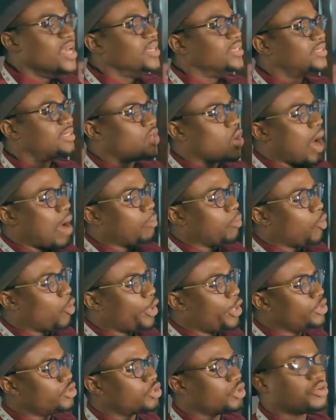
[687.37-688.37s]
So I'm
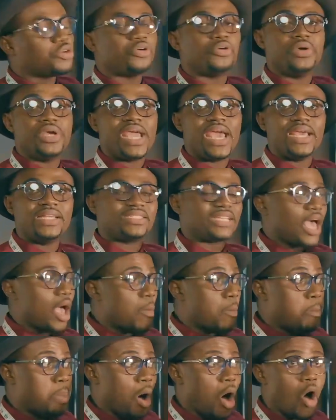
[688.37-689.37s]
going to create a
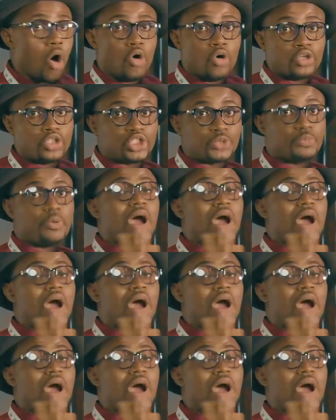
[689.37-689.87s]
bulge.